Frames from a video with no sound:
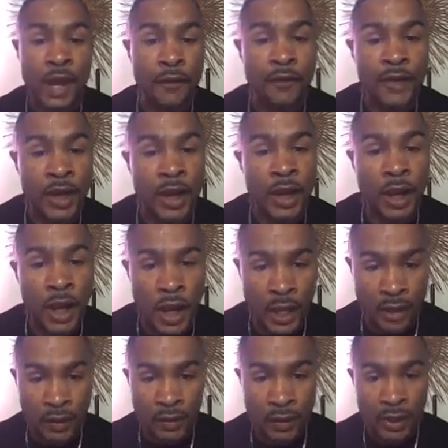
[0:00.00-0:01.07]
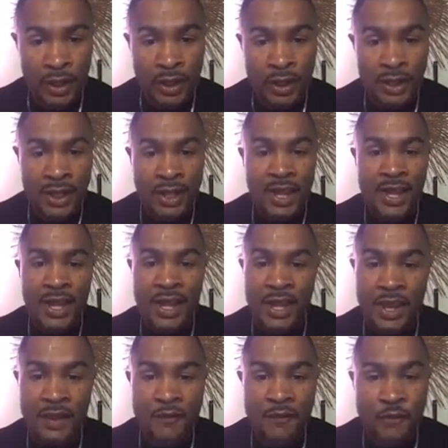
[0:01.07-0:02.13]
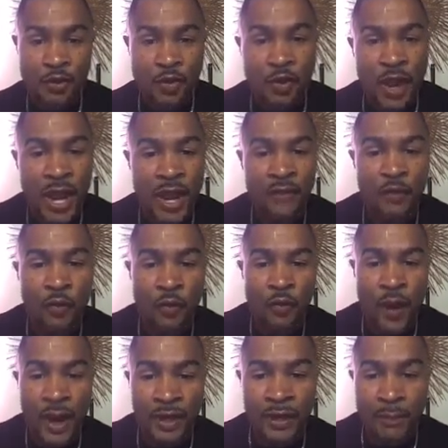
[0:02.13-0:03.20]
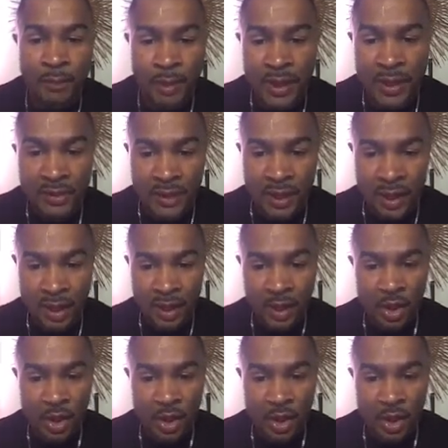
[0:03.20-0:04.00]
Carolina, if you have a right to be there,